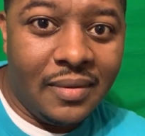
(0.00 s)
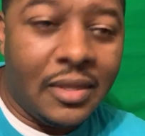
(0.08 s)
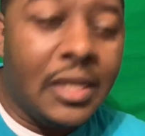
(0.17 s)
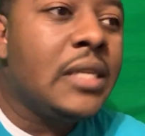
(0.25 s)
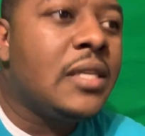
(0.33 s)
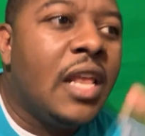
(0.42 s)

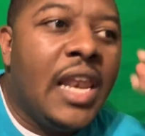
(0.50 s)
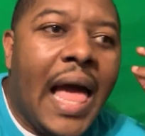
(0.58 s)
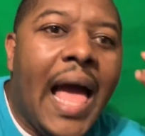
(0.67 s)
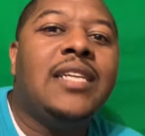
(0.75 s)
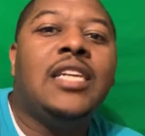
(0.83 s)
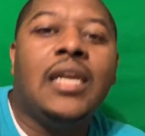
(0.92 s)
Just
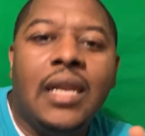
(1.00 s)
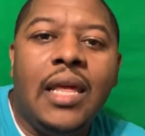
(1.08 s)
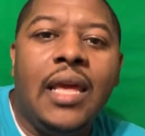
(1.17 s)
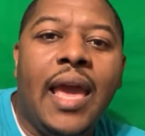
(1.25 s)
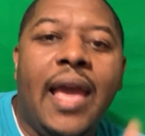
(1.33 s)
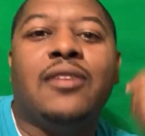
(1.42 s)

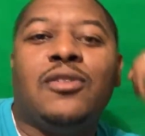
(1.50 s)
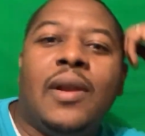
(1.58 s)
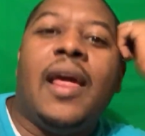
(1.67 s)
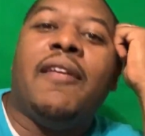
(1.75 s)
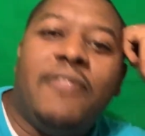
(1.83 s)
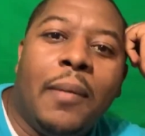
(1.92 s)
logically answer
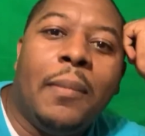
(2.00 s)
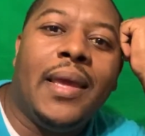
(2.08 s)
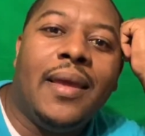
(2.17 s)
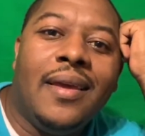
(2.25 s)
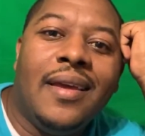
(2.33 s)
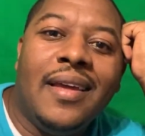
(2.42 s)
that for
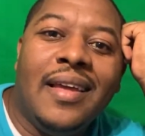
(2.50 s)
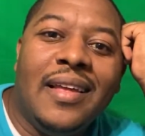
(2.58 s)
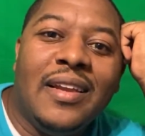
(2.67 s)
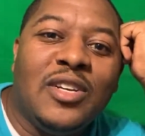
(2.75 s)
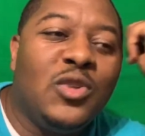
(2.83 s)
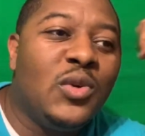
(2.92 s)
me.
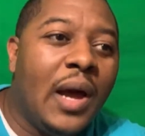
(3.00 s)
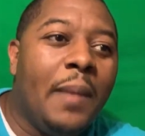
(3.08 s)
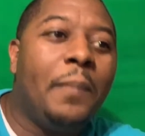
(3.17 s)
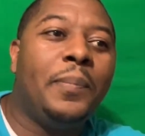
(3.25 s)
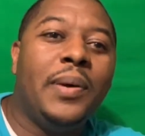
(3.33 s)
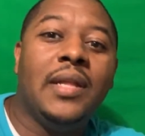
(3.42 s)

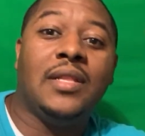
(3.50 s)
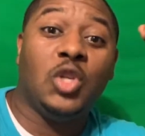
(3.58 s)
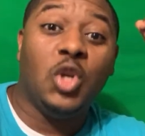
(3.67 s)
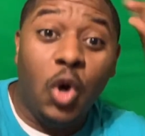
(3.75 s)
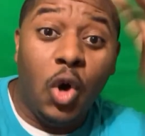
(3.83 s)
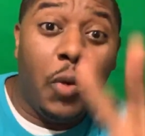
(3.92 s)
Trump put
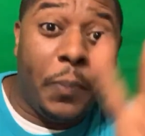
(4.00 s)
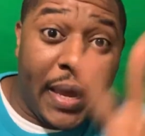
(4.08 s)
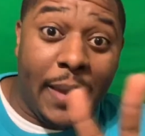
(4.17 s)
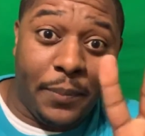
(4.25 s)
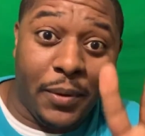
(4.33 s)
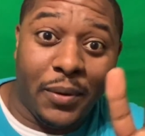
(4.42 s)
2
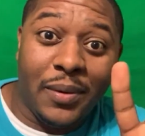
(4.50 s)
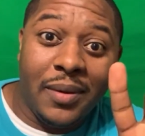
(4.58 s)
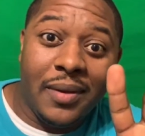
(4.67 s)
people